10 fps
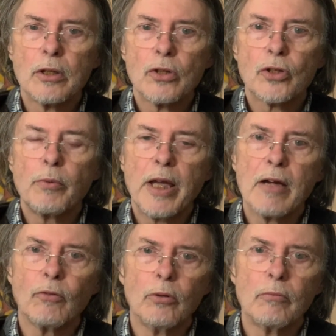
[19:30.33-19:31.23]
So we
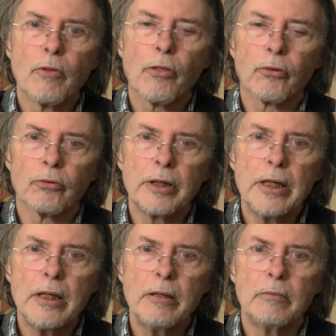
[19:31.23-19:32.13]
have the
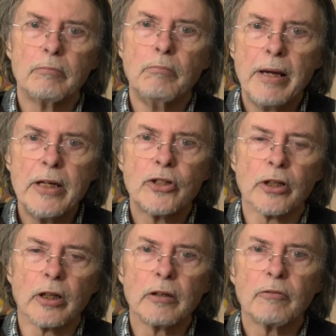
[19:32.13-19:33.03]
three
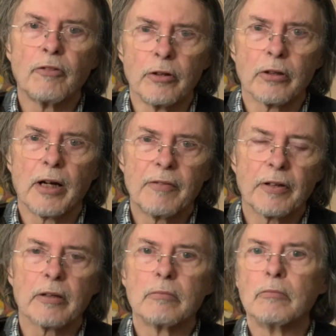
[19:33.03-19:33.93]
major
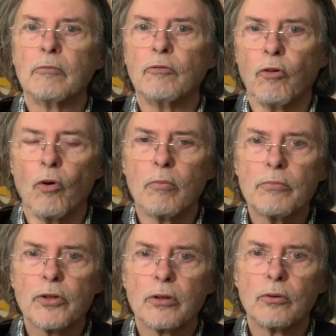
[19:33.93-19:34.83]
photographic
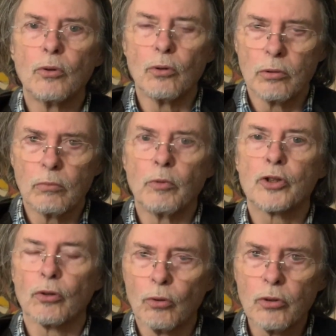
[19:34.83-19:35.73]
forms, which
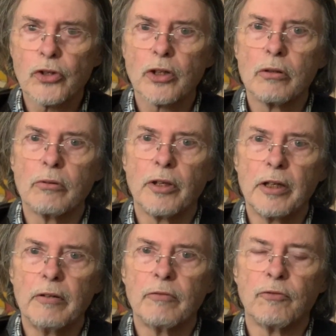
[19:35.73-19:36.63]
are also
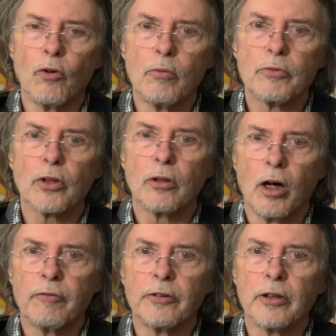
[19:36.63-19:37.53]
the forms
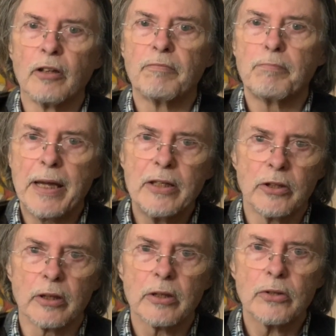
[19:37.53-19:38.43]
often of
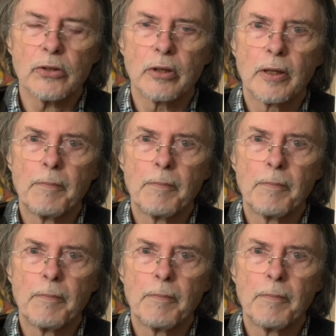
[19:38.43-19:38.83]
paintings.